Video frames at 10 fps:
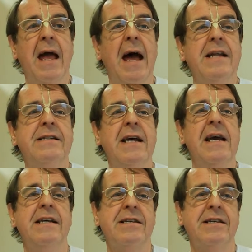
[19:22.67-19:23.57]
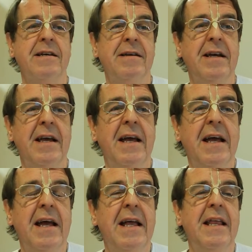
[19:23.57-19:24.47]
And taste.
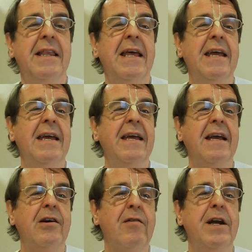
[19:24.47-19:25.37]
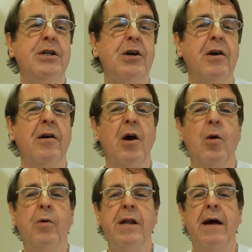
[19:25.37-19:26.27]
The creature
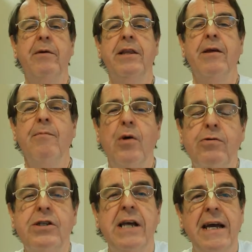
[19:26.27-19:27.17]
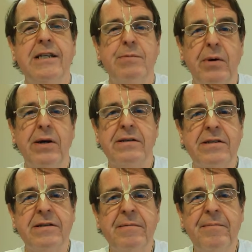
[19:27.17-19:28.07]
with the most taste
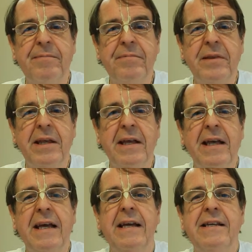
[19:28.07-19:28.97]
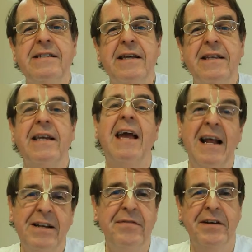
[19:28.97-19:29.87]
buds is the
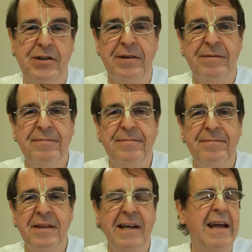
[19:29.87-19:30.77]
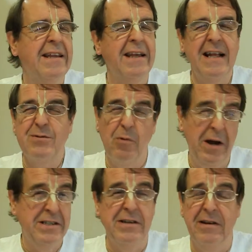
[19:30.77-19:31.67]
catfish. You kind of think that's
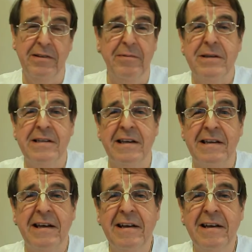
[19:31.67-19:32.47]
wasted on them, isn't it?